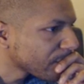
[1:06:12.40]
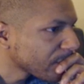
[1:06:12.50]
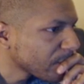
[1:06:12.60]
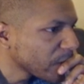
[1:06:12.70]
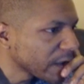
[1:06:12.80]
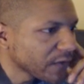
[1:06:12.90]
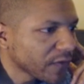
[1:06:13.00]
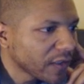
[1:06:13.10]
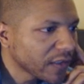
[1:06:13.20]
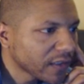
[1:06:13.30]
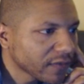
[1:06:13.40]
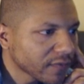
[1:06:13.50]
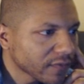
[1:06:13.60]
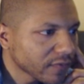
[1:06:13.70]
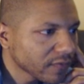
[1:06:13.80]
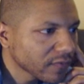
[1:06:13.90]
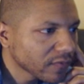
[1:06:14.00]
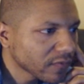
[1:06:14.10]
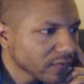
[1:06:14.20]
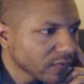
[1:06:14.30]
Brush fall off
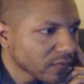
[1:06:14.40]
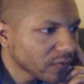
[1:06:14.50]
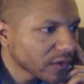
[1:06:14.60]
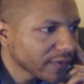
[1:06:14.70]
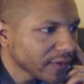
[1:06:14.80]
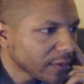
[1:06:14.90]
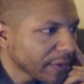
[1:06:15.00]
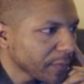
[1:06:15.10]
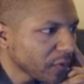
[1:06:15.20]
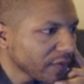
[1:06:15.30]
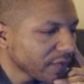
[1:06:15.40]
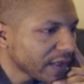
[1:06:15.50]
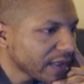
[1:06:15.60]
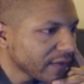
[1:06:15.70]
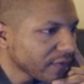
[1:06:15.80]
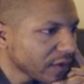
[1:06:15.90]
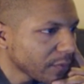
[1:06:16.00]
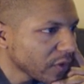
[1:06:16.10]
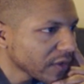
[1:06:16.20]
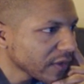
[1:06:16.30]
leave it about 0.5 and our
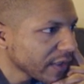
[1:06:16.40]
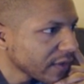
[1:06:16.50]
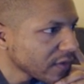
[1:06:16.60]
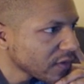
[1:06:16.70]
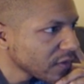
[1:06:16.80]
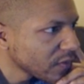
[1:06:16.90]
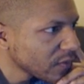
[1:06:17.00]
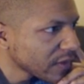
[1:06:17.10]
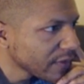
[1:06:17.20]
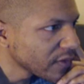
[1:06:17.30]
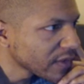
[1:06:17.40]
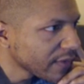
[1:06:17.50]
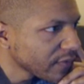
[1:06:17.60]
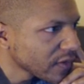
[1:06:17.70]
brush size to 77.